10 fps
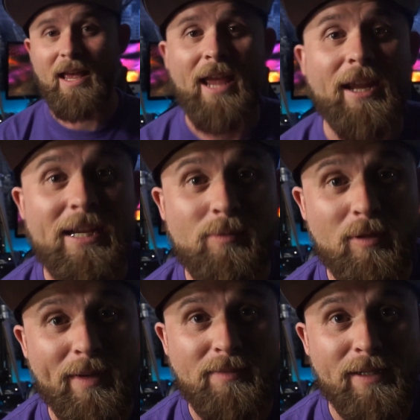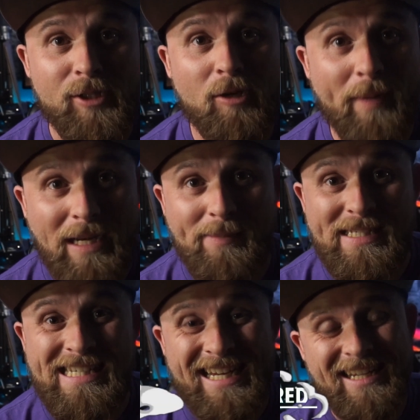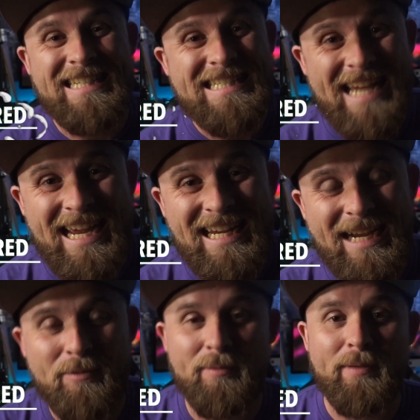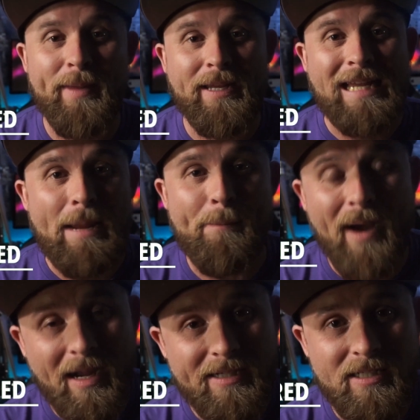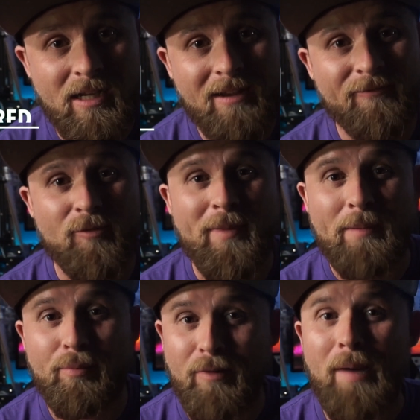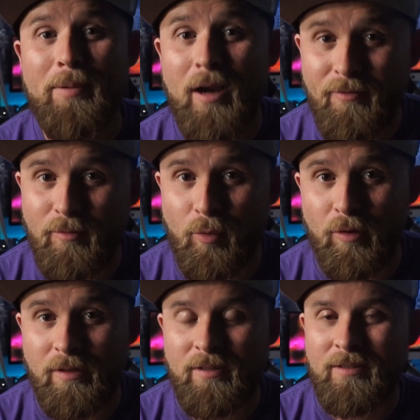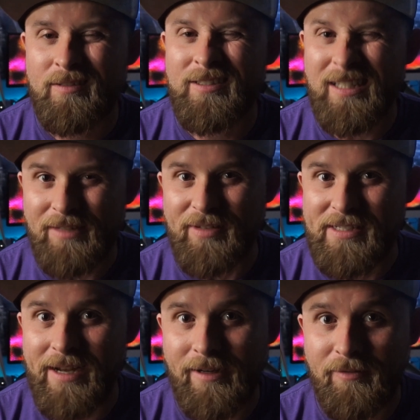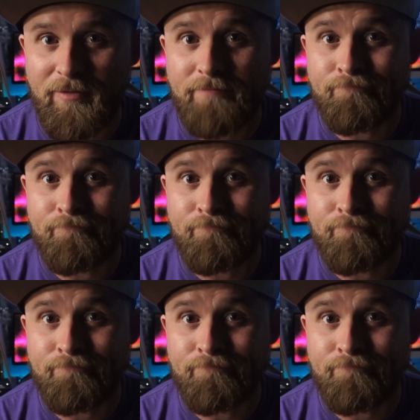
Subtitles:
Hey guys, welcome back to my channel. My name is Nick. Today I'm going to be making a box for my prop hoverboard to live inside of.